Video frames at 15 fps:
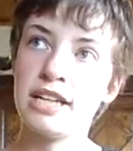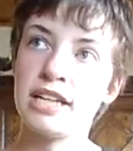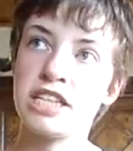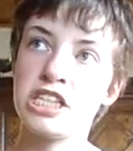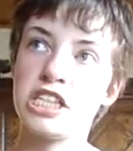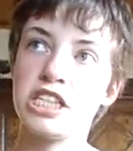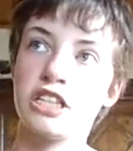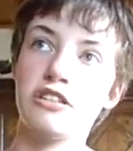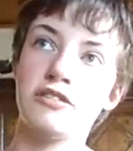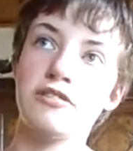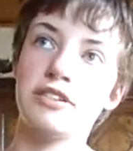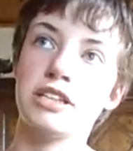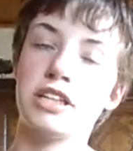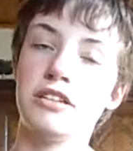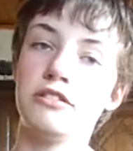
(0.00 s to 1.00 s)
and that she
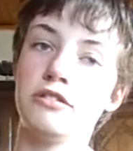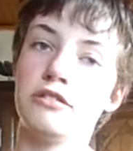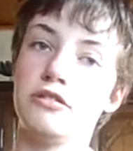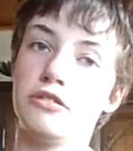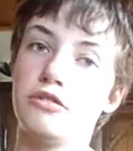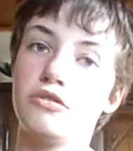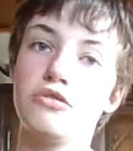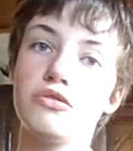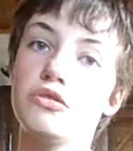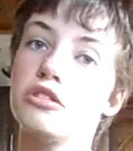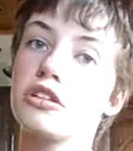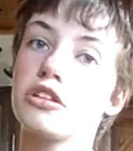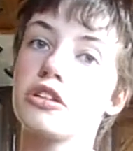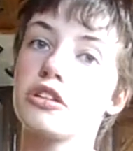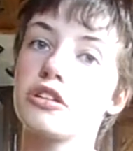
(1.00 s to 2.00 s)
goes on the
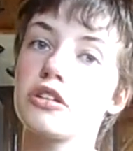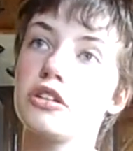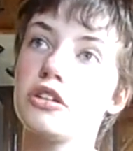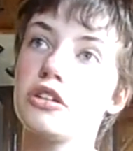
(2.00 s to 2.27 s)
tour